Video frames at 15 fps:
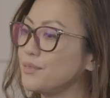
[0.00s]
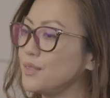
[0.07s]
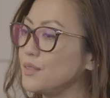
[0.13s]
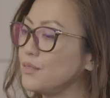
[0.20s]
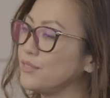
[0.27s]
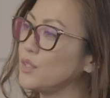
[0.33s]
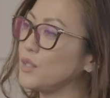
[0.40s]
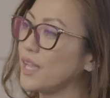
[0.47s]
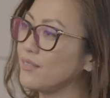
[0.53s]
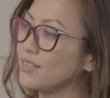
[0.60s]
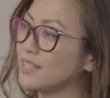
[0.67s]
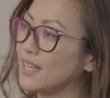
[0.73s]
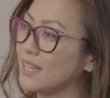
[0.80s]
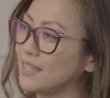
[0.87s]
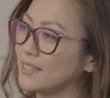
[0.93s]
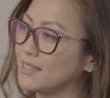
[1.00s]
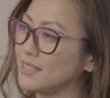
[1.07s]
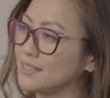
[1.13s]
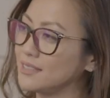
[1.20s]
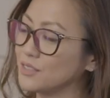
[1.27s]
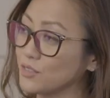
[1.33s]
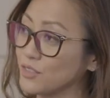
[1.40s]
If you haven't had
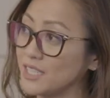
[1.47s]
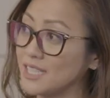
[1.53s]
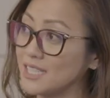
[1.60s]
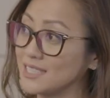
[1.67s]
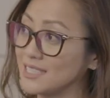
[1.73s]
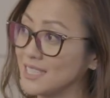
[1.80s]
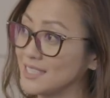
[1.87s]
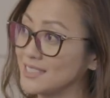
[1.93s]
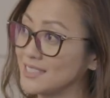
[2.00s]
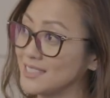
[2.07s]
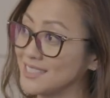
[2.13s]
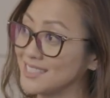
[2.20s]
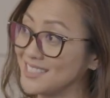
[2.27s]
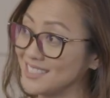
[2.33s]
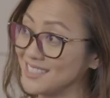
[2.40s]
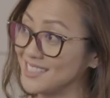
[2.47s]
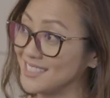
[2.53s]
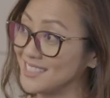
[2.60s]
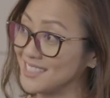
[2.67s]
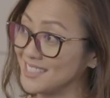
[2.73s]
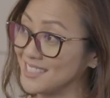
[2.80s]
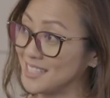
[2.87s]
a screening test since
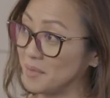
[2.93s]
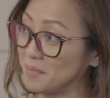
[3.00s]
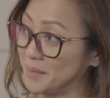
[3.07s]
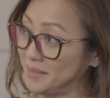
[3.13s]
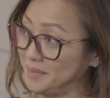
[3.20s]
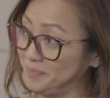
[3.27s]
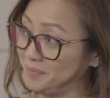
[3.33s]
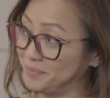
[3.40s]
December